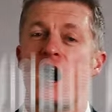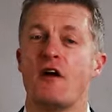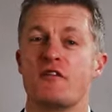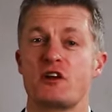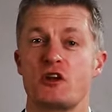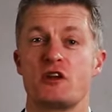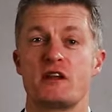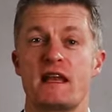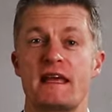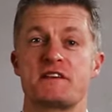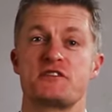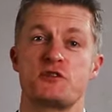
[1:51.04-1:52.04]
I've included
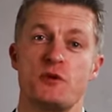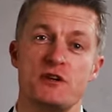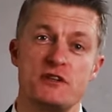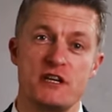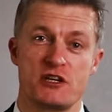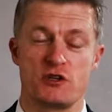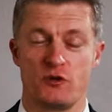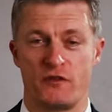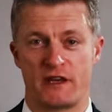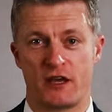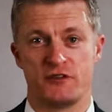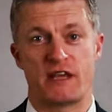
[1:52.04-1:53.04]
links to additional
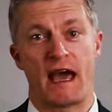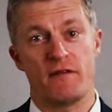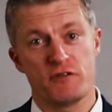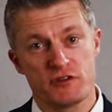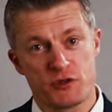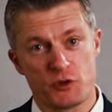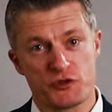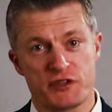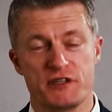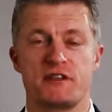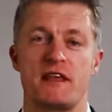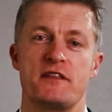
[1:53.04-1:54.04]
videos and
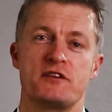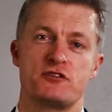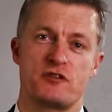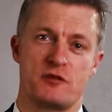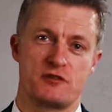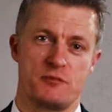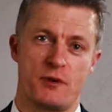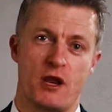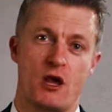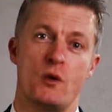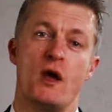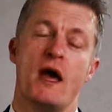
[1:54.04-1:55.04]
resources in the description
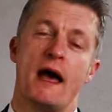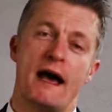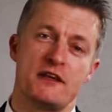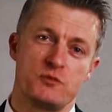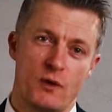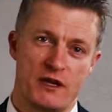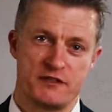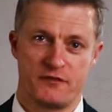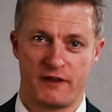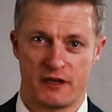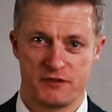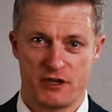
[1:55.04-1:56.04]
below, as well as the
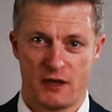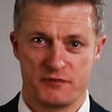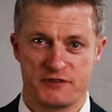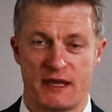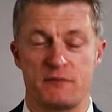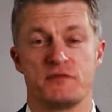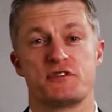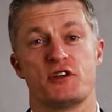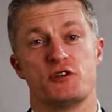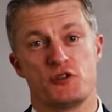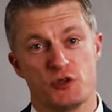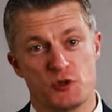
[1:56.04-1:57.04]
video timestamp, so
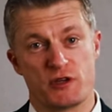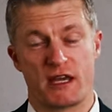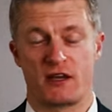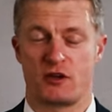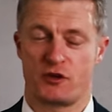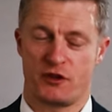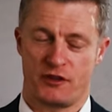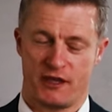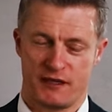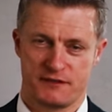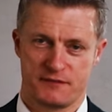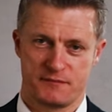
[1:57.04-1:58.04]
do take a look at
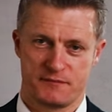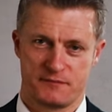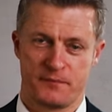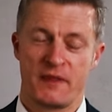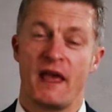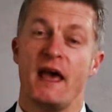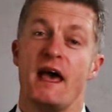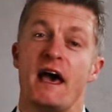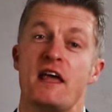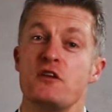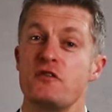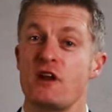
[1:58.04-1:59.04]
these.
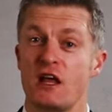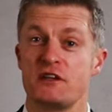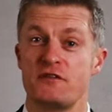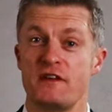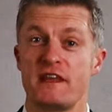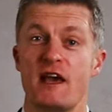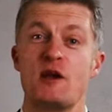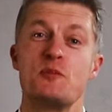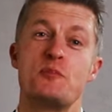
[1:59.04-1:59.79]
And if you like this video,